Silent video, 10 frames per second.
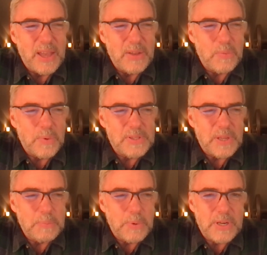uh, once
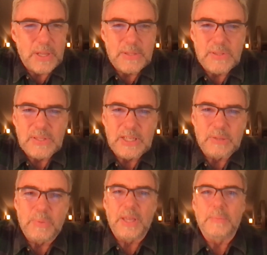I put it on
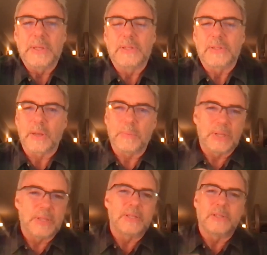CD Baby, this
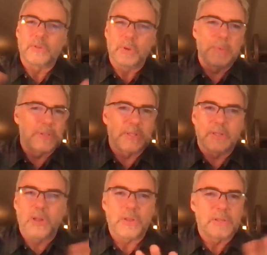company that distributes it
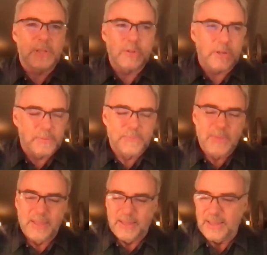to all these other
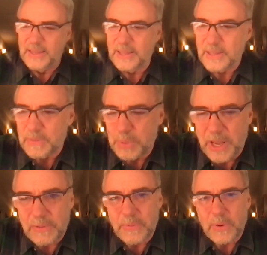uh,
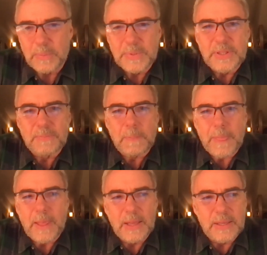platforms,
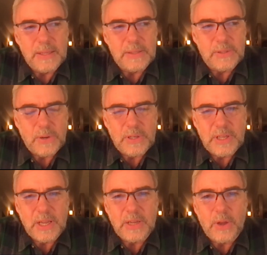uh, it started
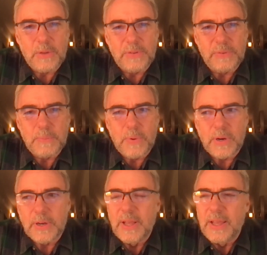taking off even
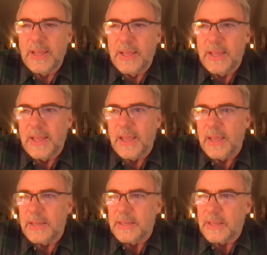more.
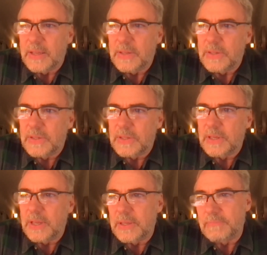And uh, just
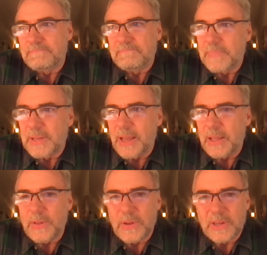uh,
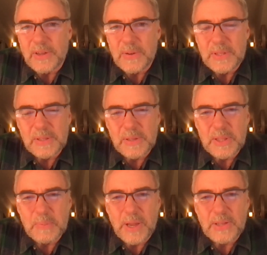not long ago, in the
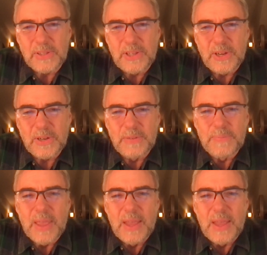in the past year,